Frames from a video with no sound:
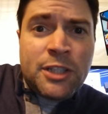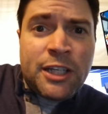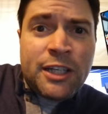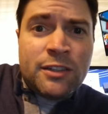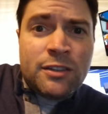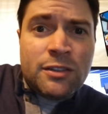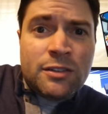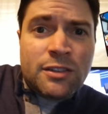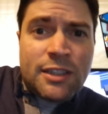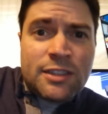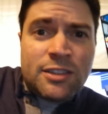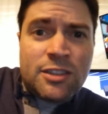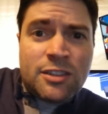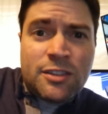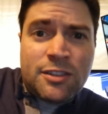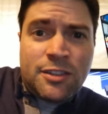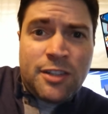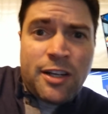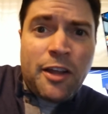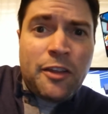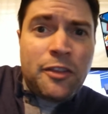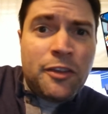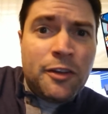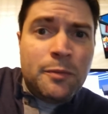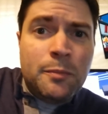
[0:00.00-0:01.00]
channels that's just
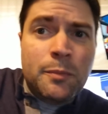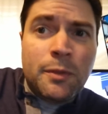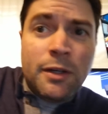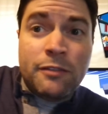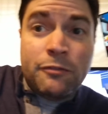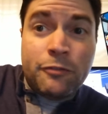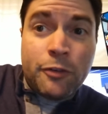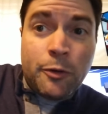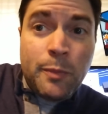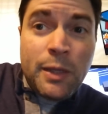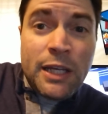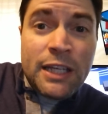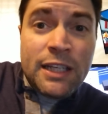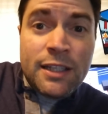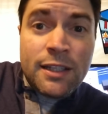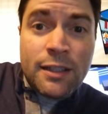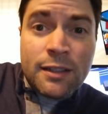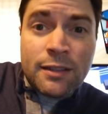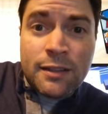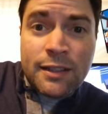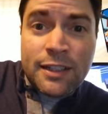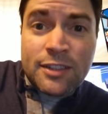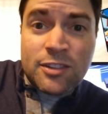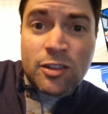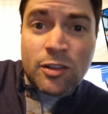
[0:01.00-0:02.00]
nothing, but for me,
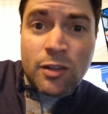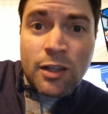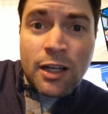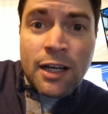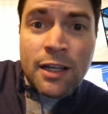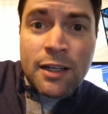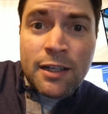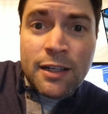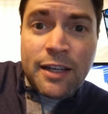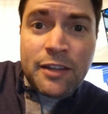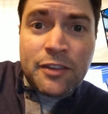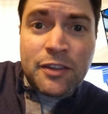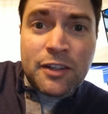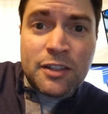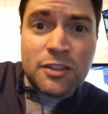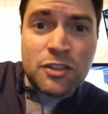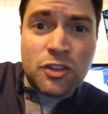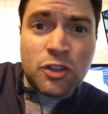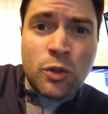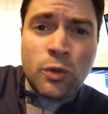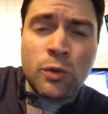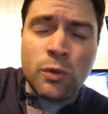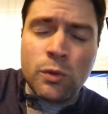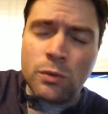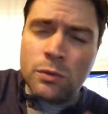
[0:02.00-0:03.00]
that's a lot and I think it's
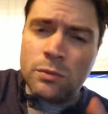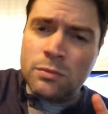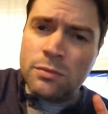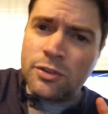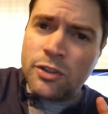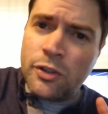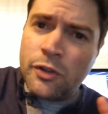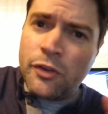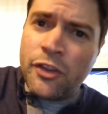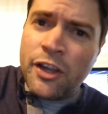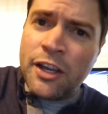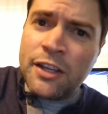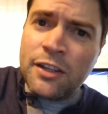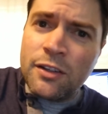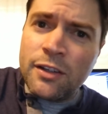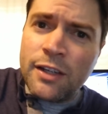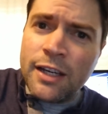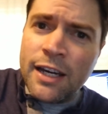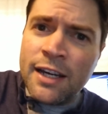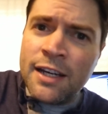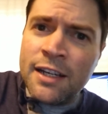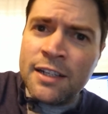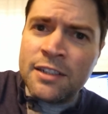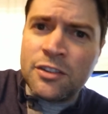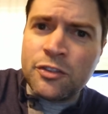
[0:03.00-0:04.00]
cool. So thank you
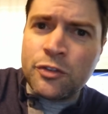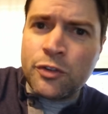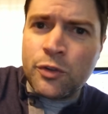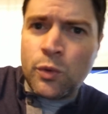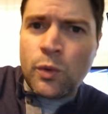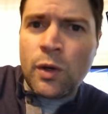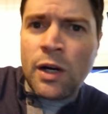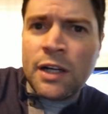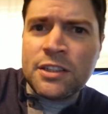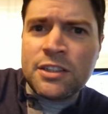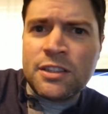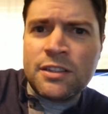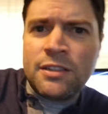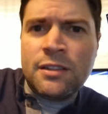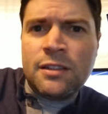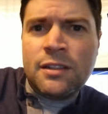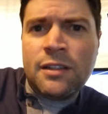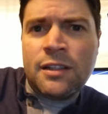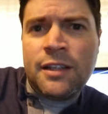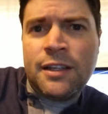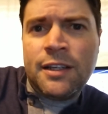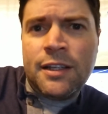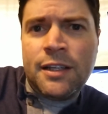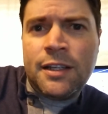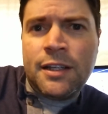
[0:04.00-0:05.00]
guys for watching
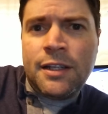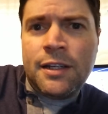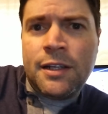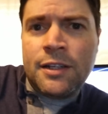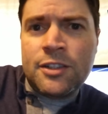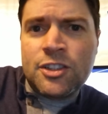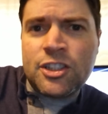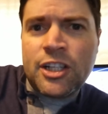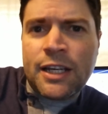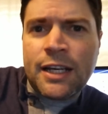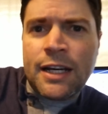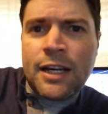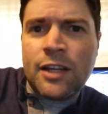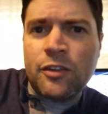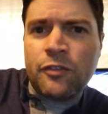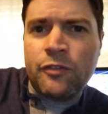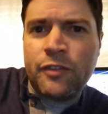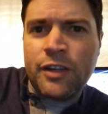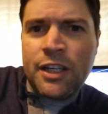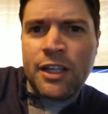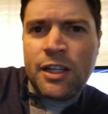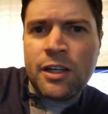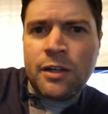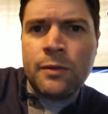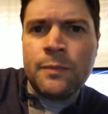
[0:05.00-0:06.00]
and checking out the
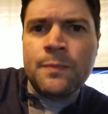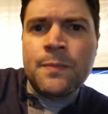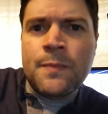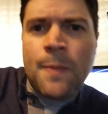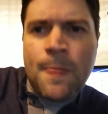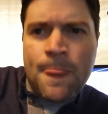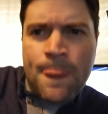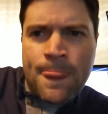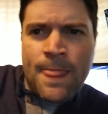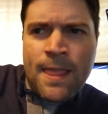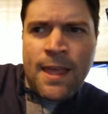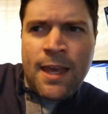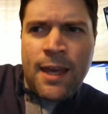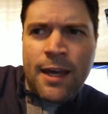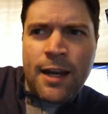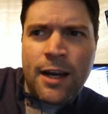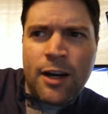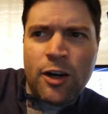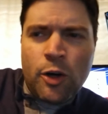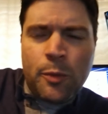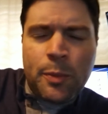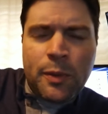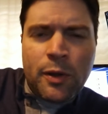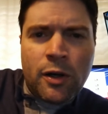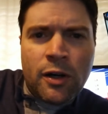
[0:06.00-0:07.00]
video, and I
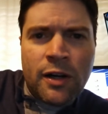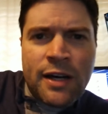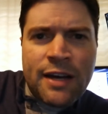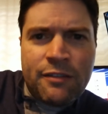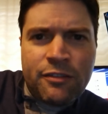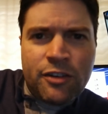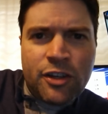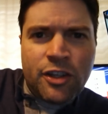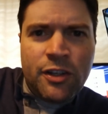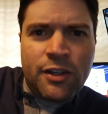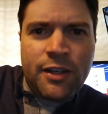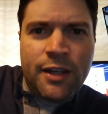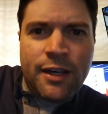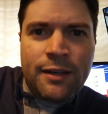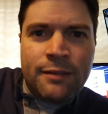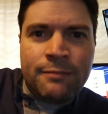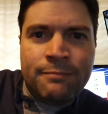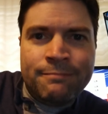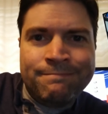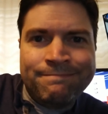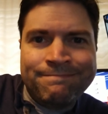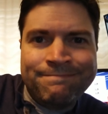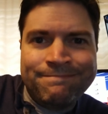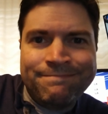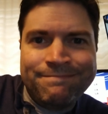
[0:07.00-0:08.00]
hope you all have a good day.
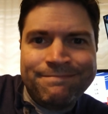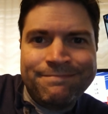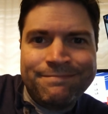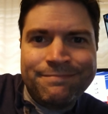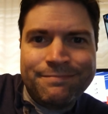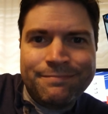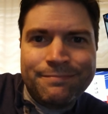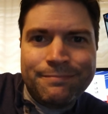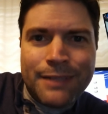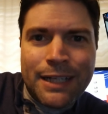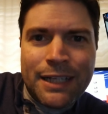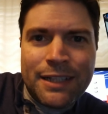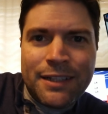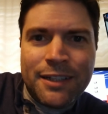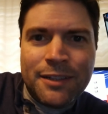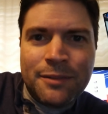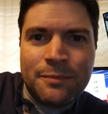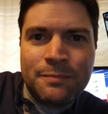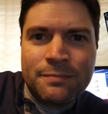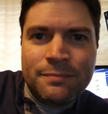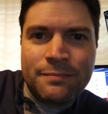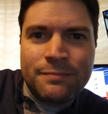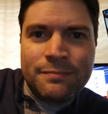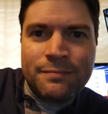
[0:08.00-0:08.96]
Bye now.